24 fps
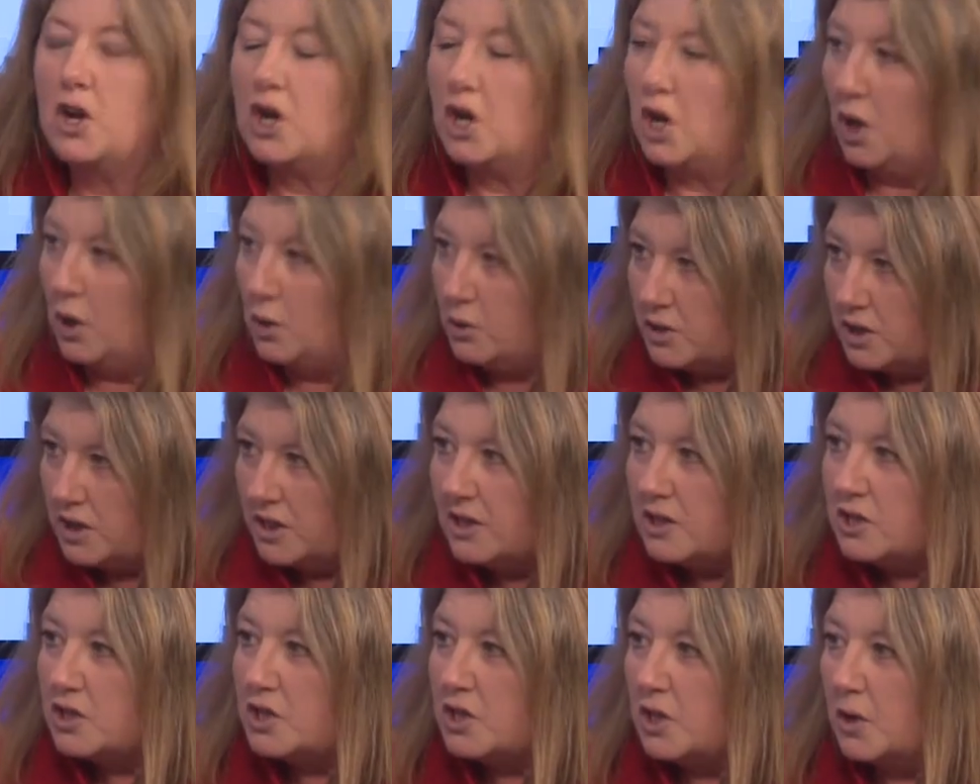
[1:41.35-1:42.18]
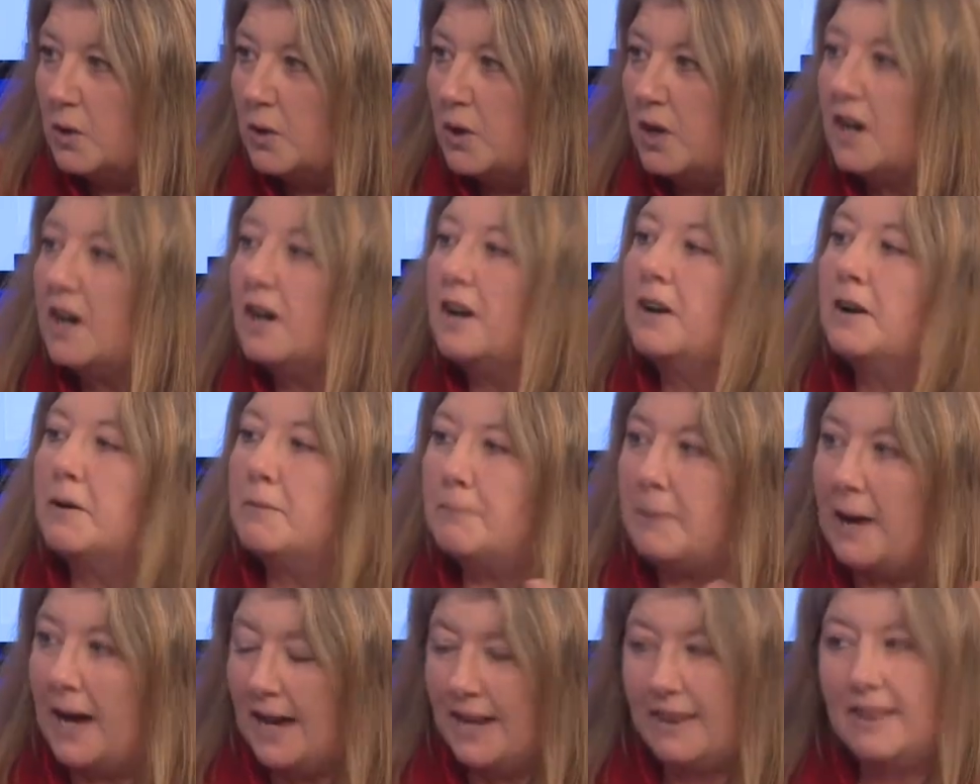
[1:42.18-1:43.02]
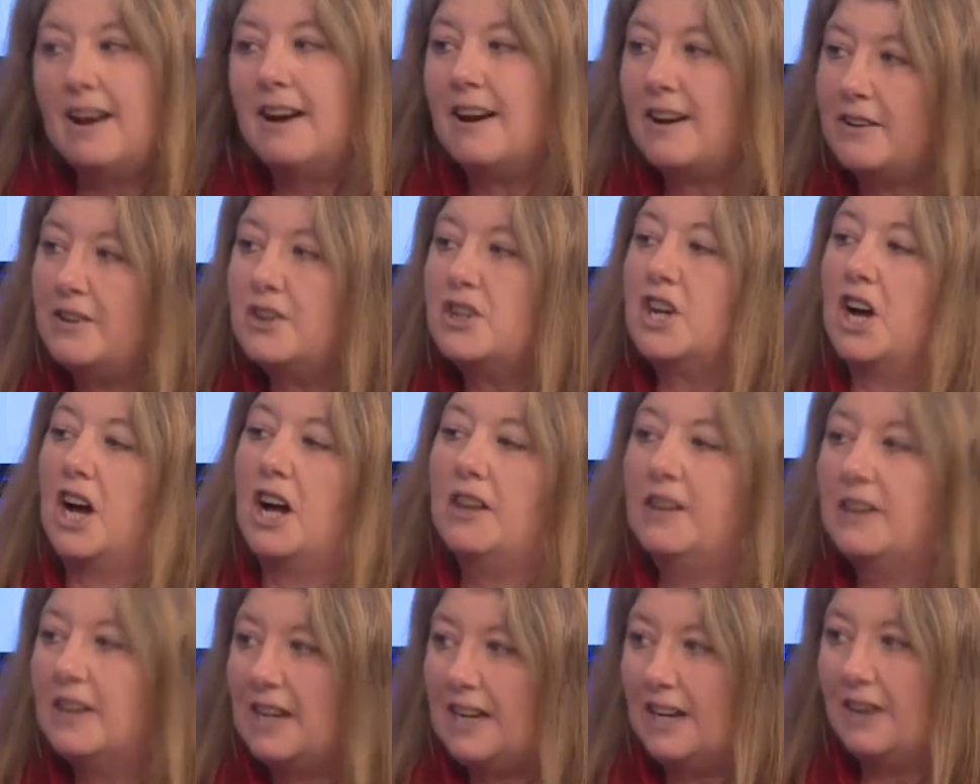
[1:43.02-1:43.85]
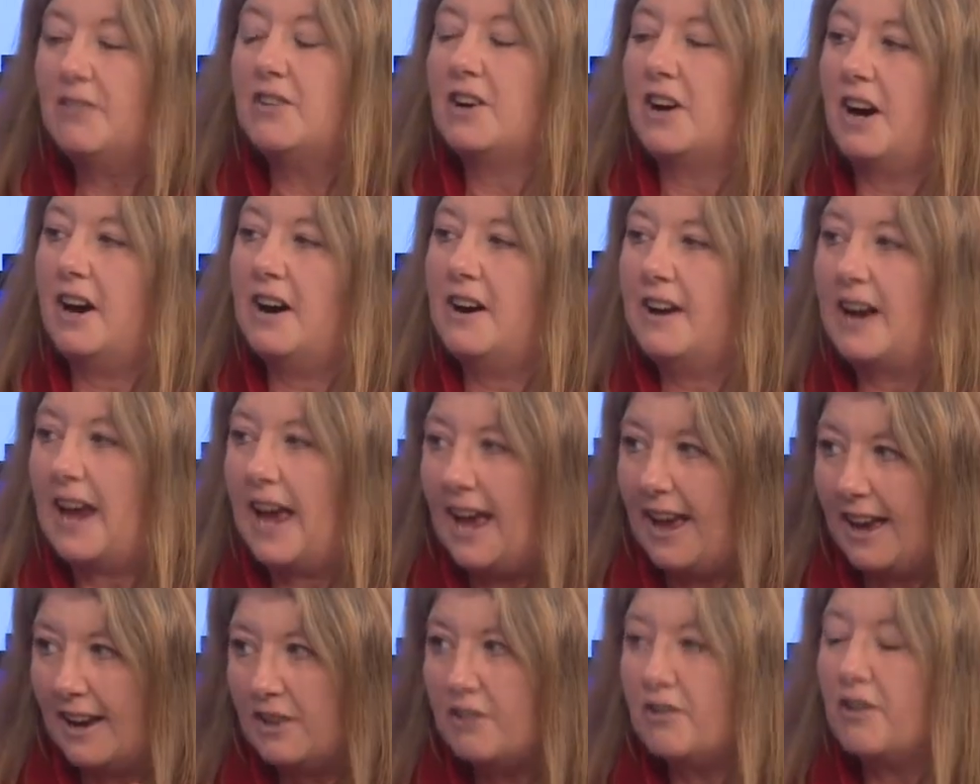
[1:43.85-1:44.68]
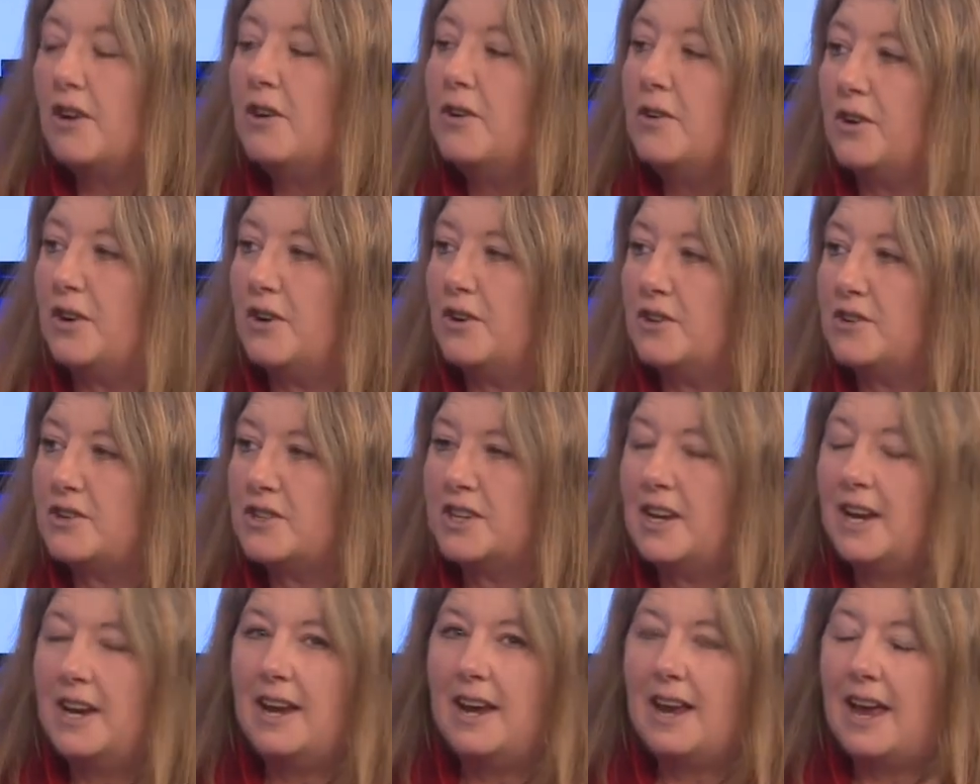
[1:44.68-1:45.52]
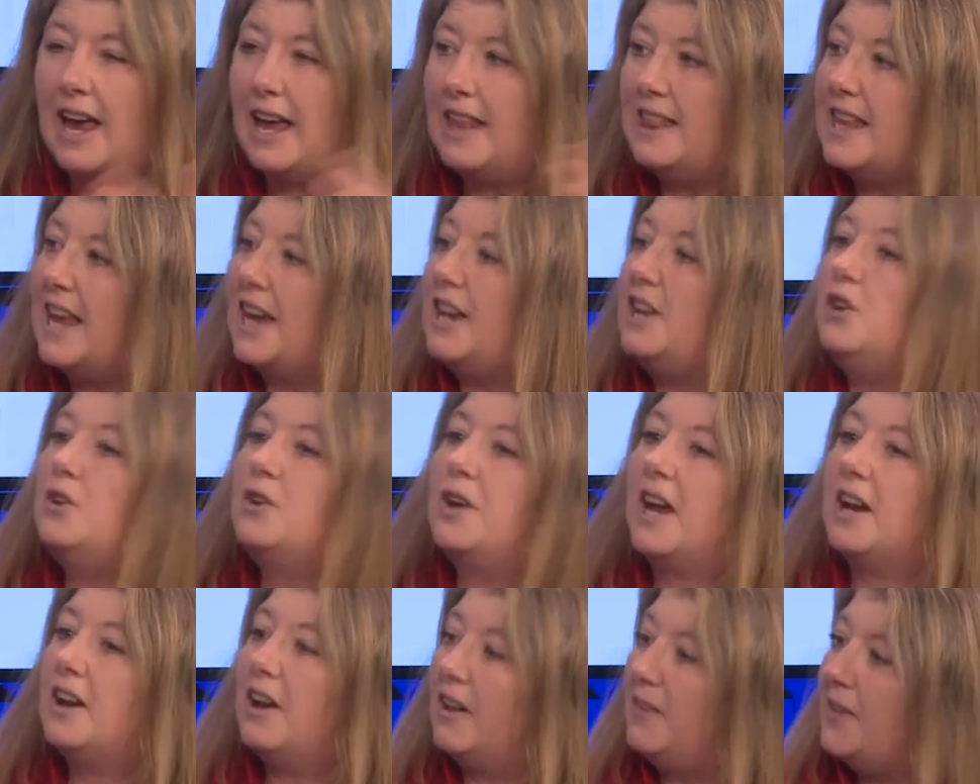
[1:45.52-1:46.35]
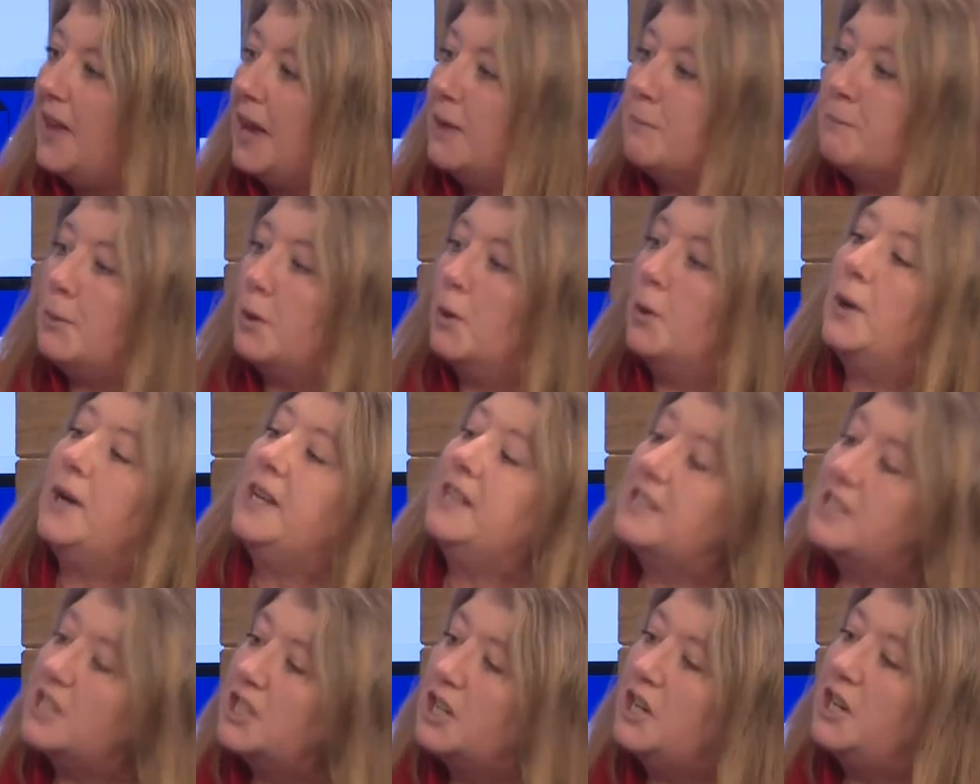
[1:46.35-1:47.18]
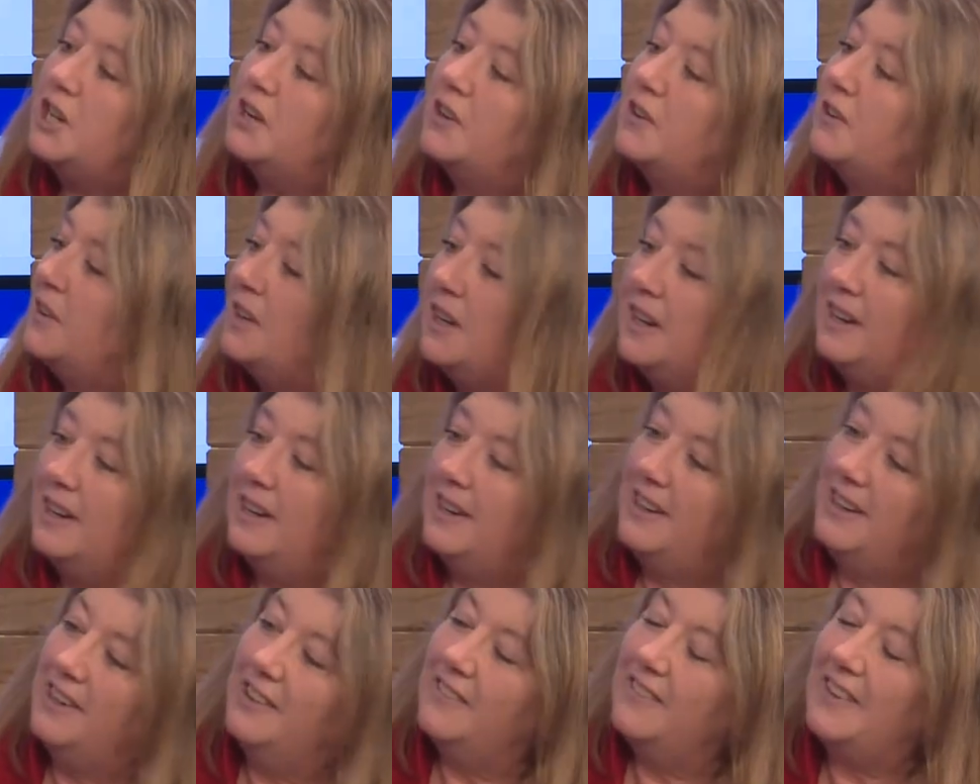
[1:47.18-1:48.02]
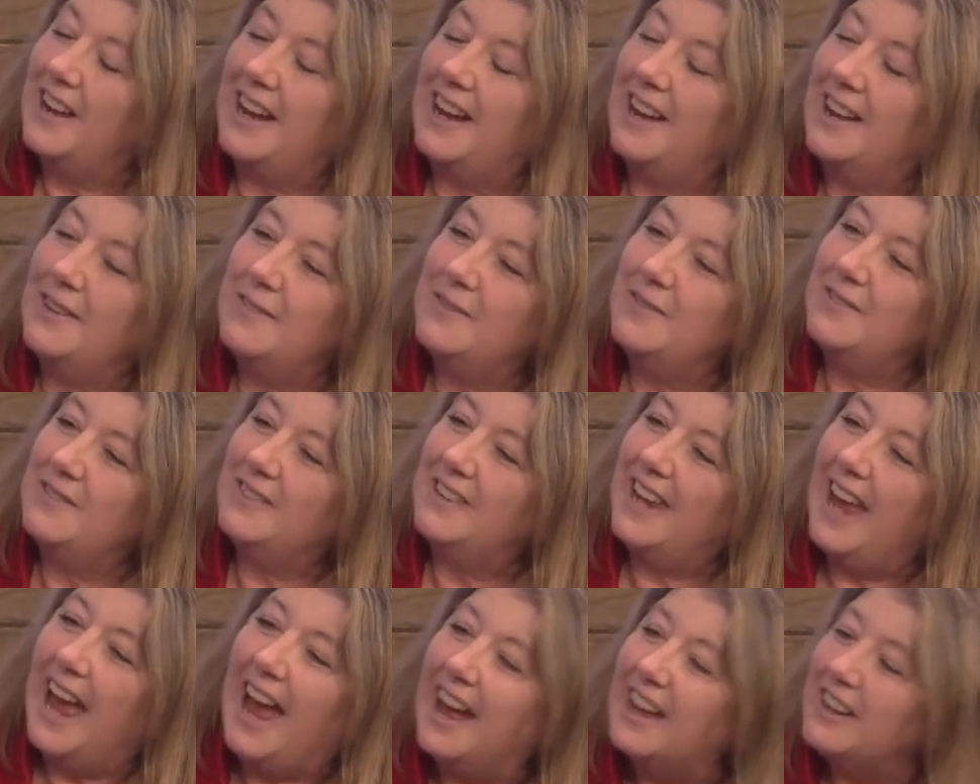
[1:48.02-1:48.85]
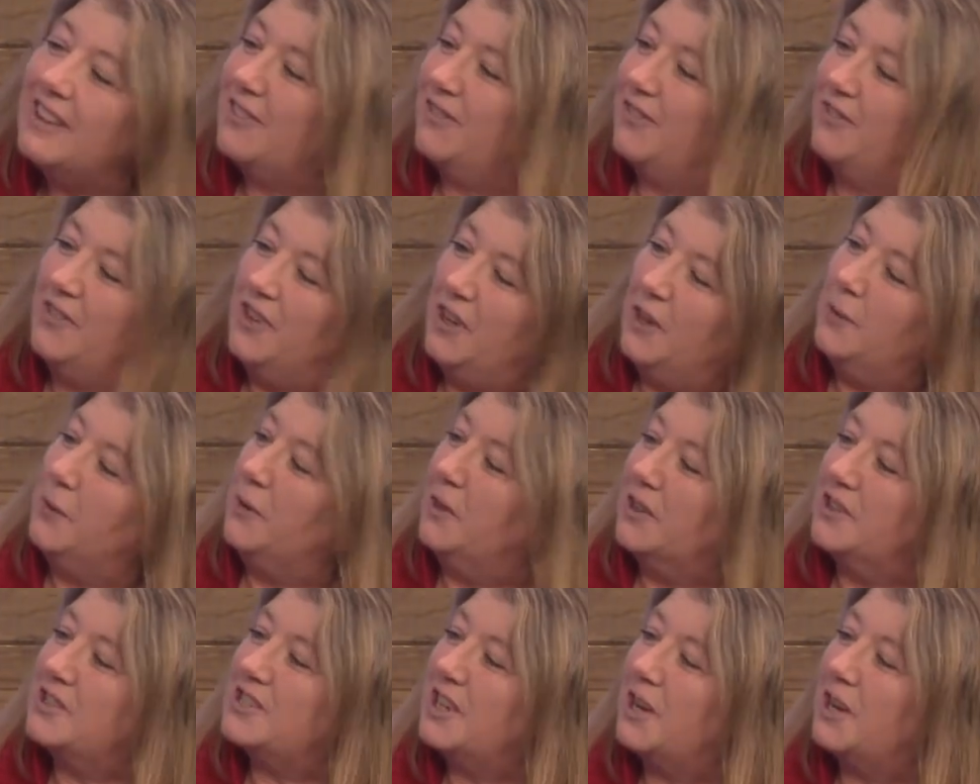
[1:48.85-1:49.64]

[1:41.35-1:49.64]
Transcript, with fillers: go to the store, buy the $100 gift card at Kroger's, and then you get all that points to your, your um, gas fuel.